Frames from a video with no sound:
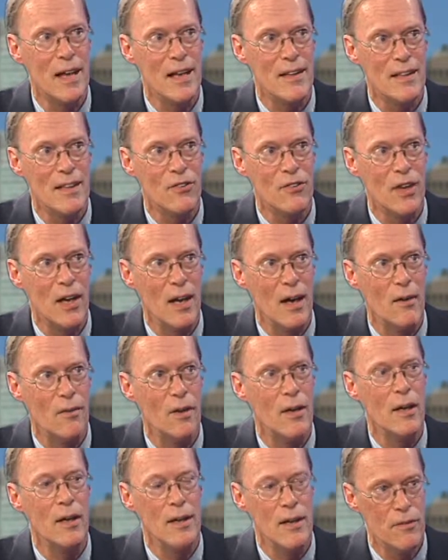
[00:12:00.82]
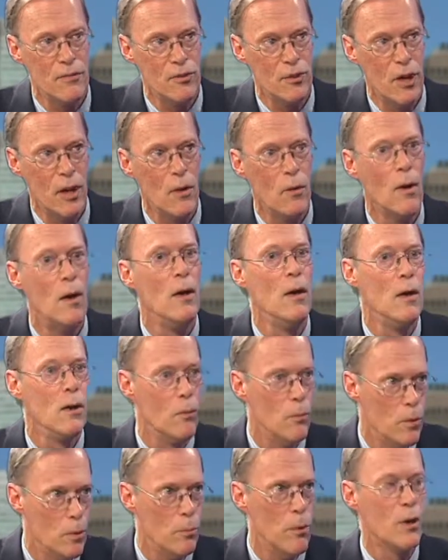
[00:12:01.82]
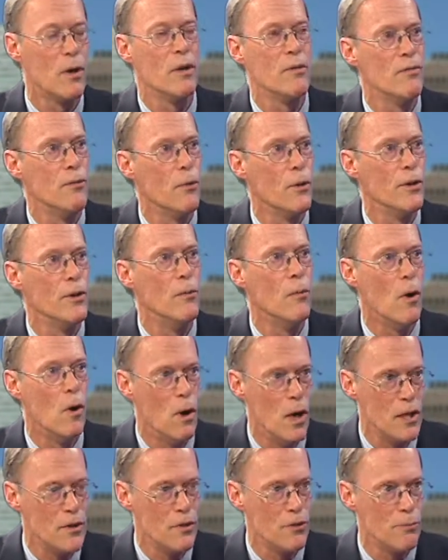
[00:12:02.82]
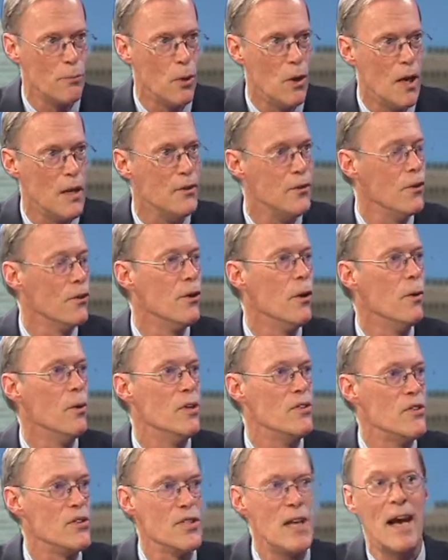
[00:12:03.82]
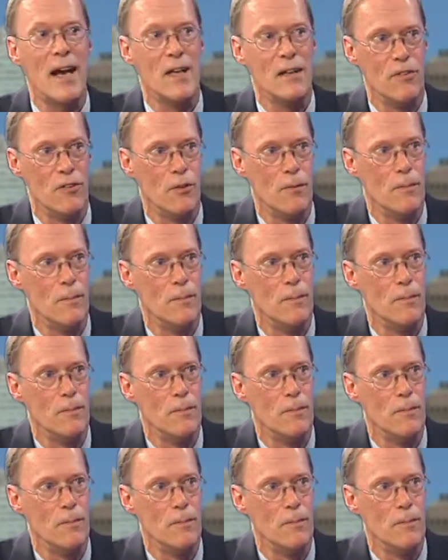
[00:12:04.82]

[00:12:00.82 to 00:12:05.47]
at that discount, and if so, we'll book it for you on the spot, and you'll know in seconds.